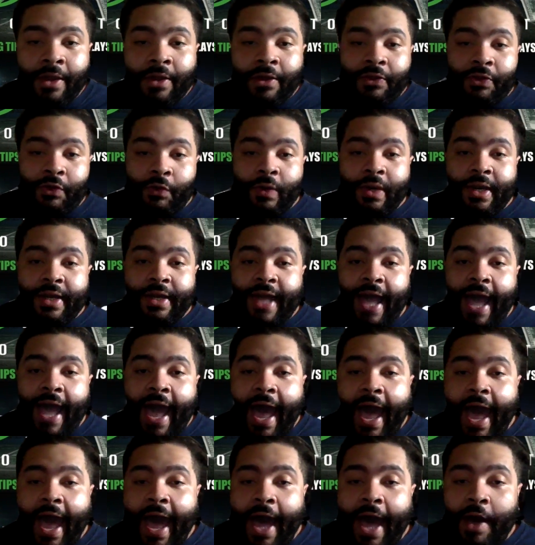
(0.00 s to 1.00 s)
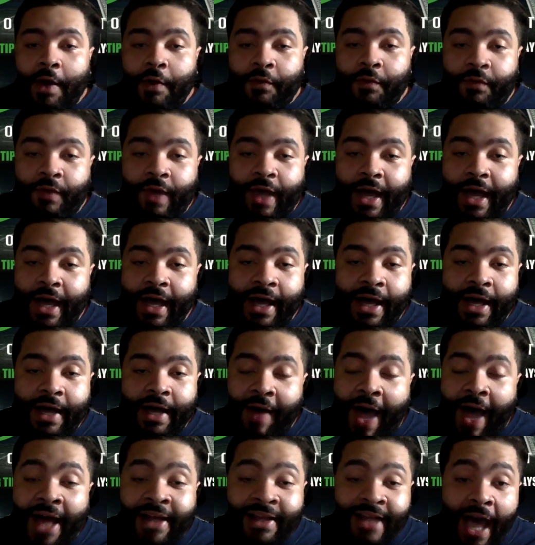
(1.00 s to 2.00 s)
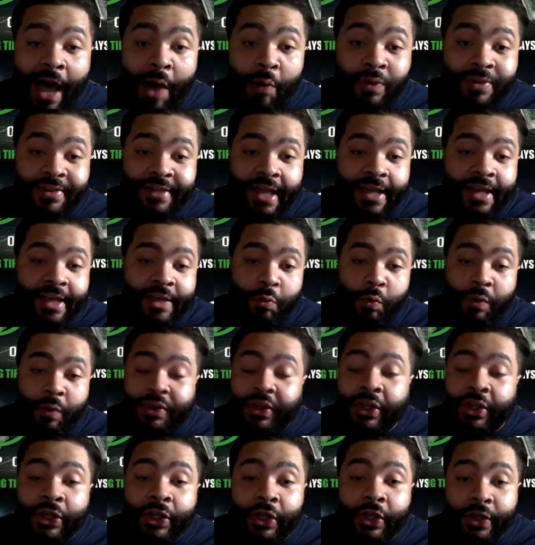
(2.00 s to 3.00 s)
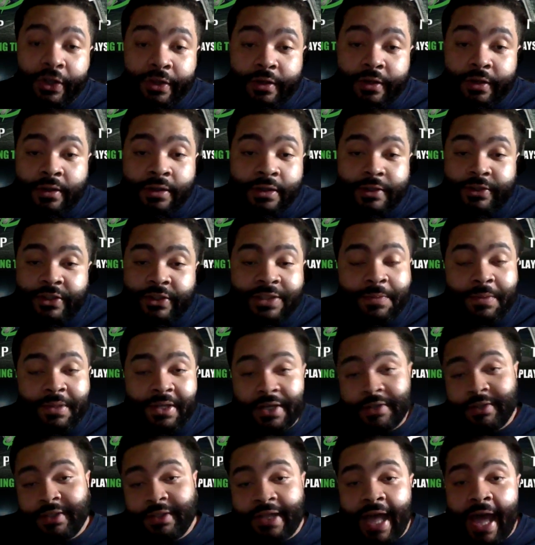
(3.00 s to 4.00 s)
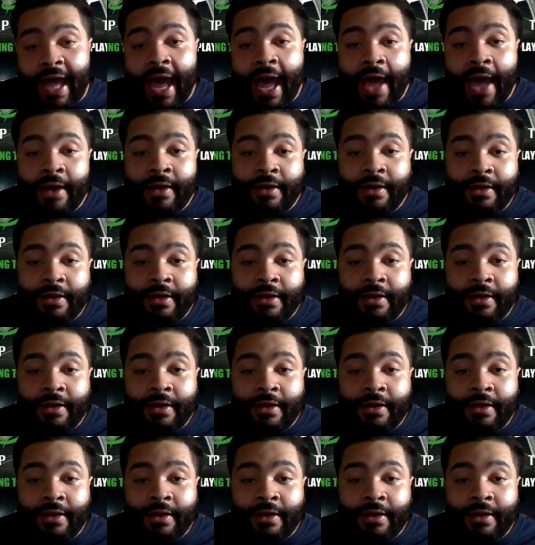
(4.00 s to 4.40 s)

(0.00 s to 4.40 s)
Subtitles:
3.5. I would take it with the hook just because of that.